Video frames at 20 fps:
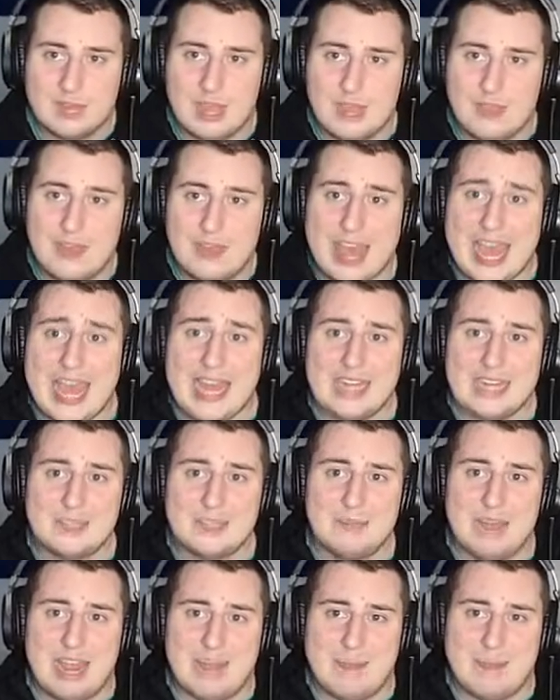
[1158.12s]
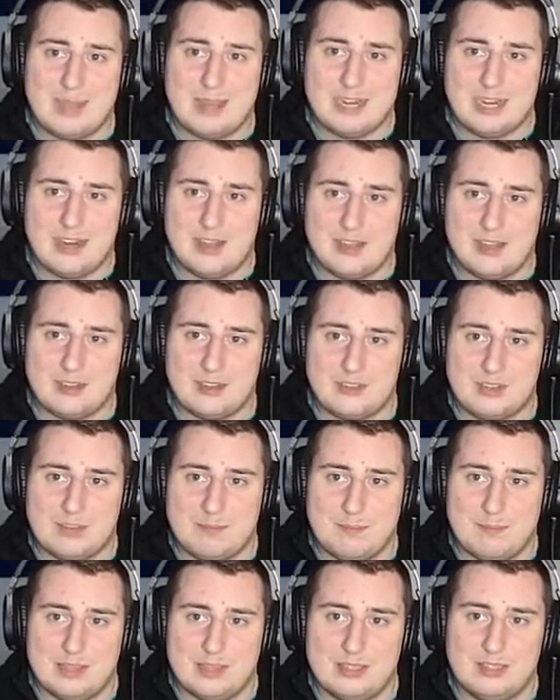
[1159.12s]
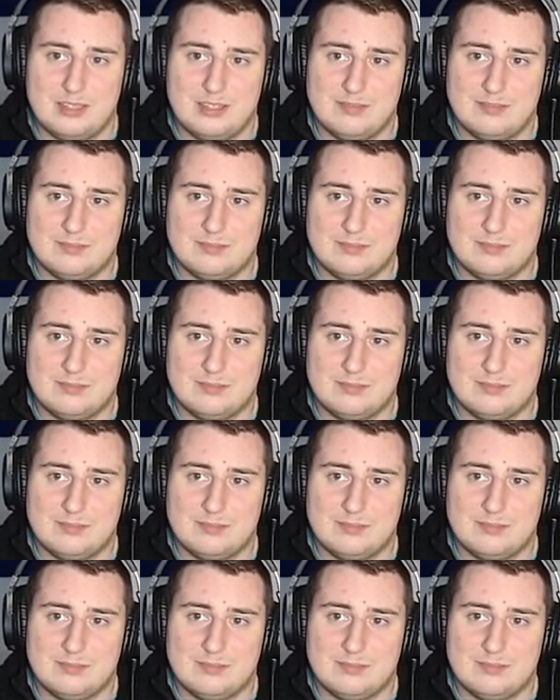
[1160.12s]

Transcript: That is my opinion on the Dream Mist.